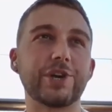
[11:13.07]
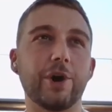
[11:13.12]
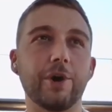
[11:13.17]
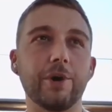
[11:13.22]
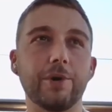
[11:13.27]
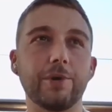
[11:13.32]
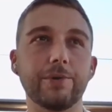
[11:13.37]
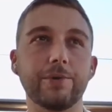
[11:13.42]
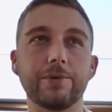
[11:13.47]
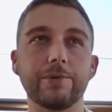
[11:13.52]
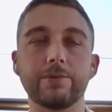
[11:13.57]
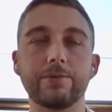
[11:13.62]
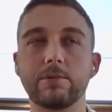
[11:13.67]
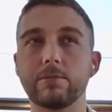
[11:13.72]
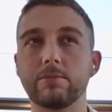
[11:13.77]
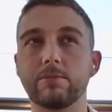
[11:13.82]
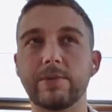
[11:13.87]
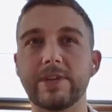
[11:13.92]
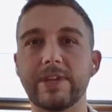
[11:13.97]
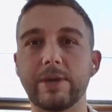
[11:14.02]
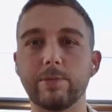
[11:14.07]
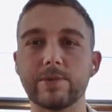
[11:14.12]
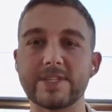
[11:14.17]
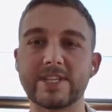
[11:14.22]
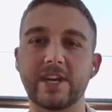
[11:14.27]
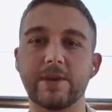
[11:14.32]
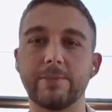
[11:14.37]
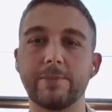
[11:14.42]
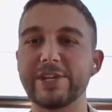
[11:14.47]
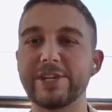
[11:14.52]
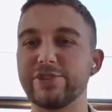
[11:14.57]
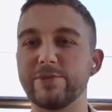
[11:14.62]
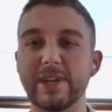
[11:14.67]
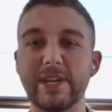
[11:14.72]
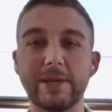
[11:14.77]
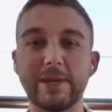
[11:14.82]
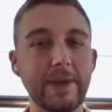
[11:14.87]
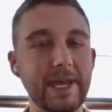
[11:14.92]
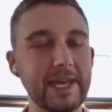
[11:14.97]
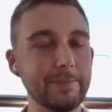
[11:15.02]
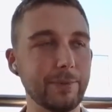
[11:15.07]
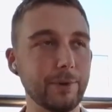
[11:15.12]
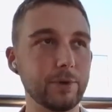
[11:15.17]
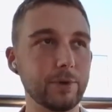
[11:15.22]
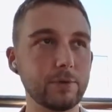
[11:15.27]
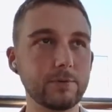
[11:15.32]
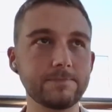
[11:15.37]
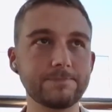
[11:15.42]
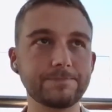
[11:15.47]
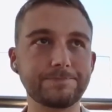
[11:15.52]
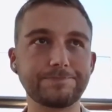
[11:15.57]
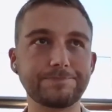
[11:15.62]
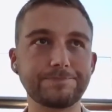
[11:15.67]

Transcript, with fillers: go when there wasn't going to be too many people,